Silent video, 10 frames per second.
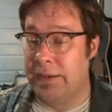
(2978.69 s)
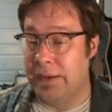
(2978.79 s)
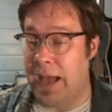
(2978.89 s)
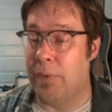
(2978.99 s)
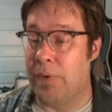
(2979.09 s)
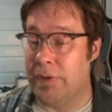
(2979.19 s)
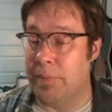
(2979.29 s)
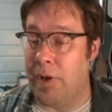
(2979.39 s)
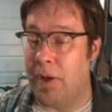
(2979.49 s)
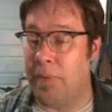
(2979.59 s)
now we're in the
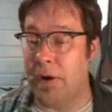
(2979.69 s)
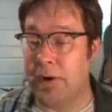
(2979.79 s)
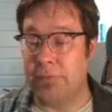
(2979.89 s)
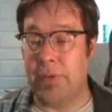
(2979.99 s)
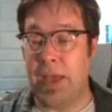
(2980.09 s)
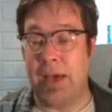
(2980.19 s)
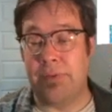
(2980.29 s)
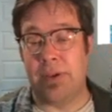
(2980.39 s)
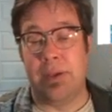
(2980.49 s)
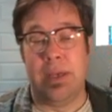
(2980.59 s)
ballpark of
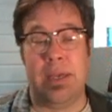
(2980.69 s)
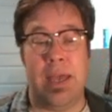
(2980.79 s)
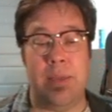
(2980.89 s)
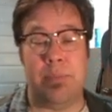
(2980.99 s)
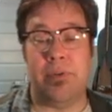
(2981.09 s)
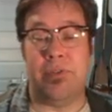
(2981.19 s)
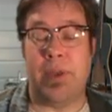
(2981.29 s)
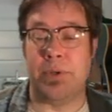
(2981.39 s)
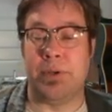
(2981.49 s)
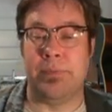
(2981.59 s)
having a
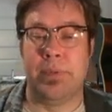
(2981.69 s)
perception.